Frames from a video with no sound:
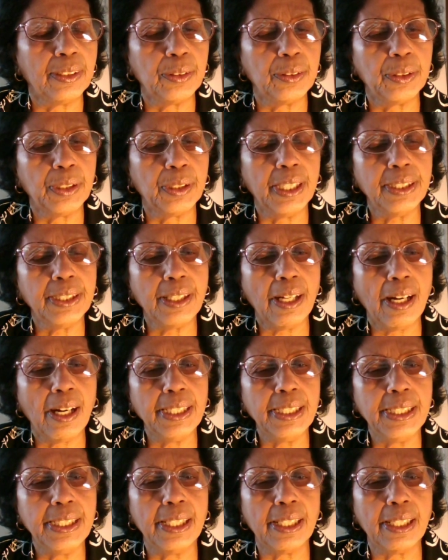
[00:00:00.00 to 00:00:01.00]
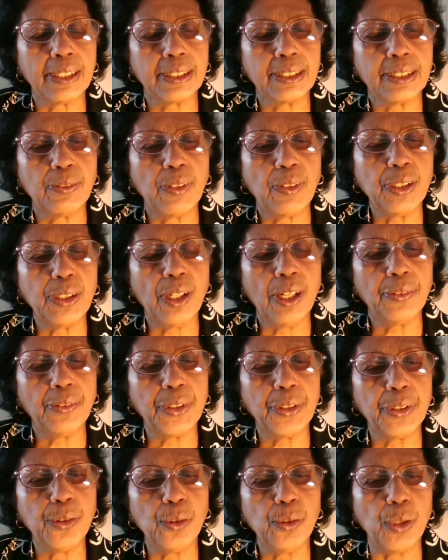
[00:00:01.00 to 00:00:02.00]
to get ideas, what you have
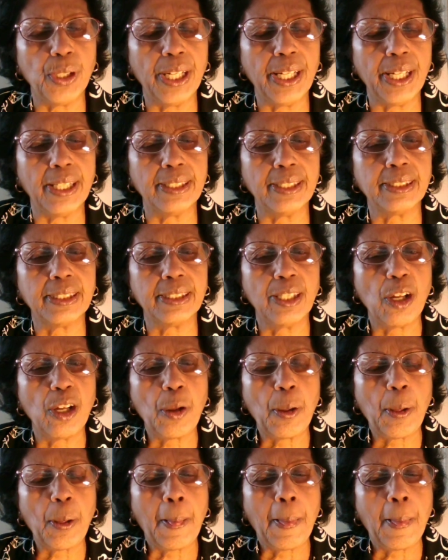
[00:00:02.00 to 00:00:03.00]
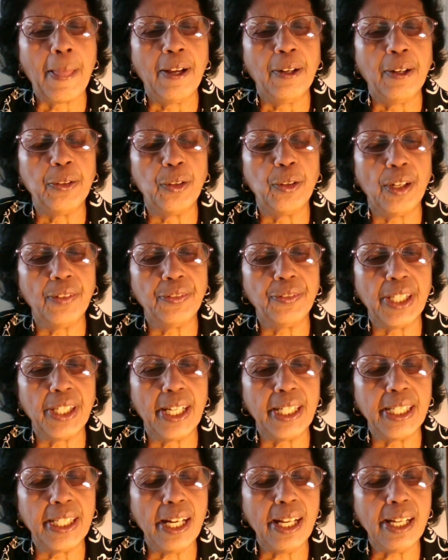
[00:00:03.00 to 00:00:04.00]
to do is, you have to
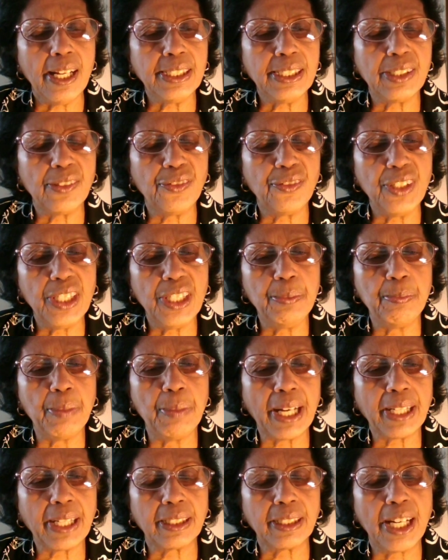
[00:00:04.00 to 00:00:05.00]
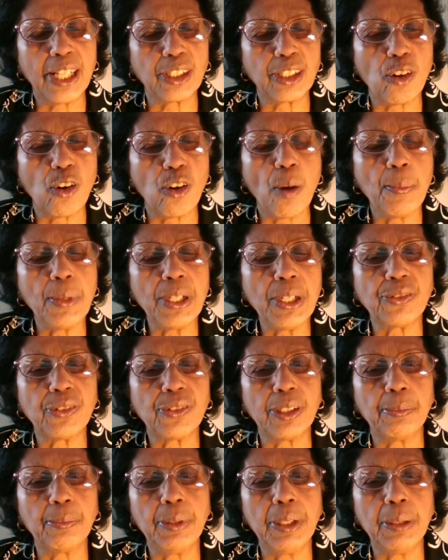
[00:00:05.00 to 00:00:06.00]
analyze the feedback and comments
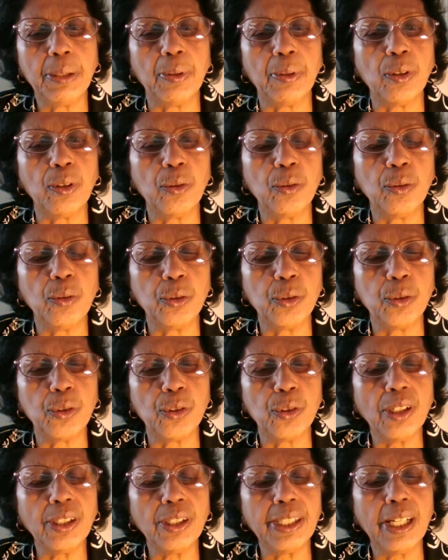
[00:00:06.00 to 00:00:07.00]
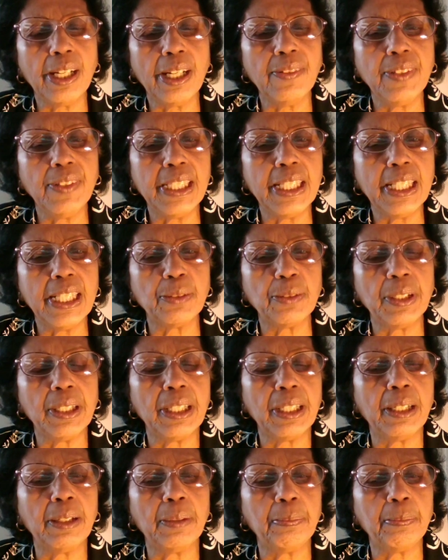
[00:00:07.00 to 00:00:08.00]
from the people who do not have any
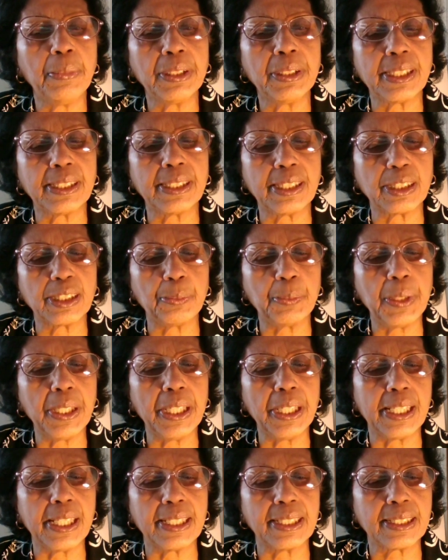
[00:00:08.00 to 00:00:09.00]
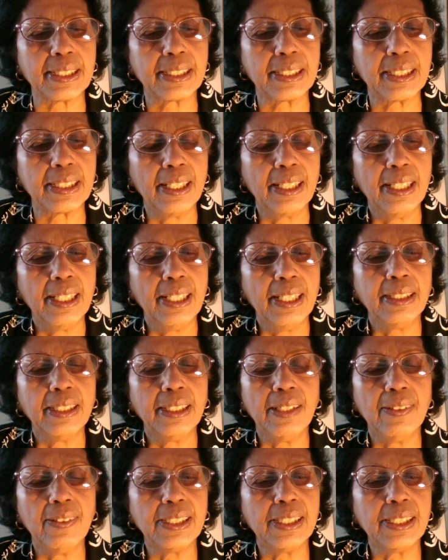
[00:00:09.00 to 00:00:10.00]
business experience.
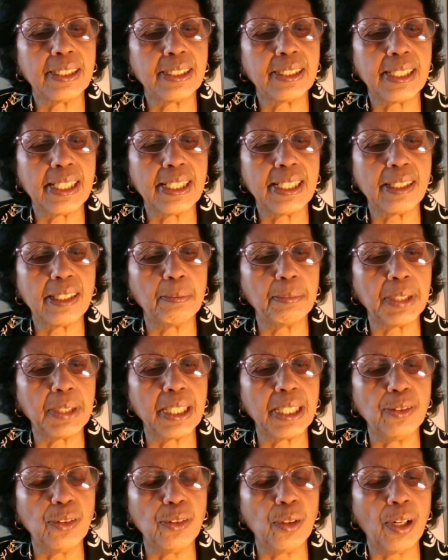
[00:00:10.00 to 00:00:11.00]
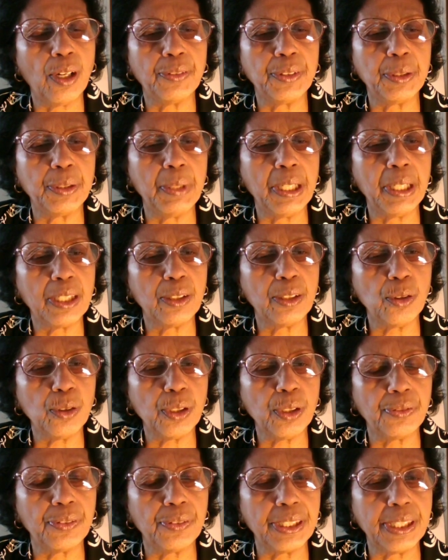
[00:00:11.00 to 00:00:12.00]
They will just say something, you have to make a
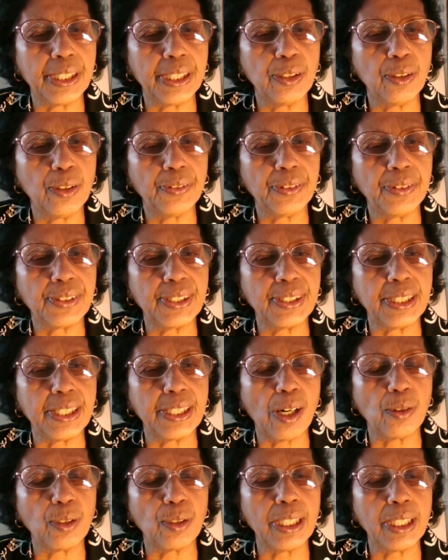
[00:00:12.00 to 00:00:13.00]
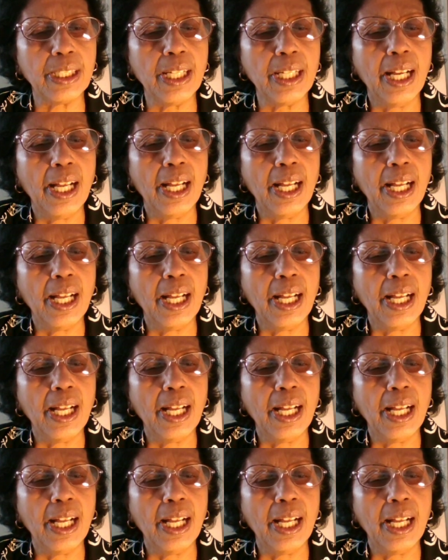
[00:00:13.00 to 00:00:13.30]
note of it, and you have to sit down and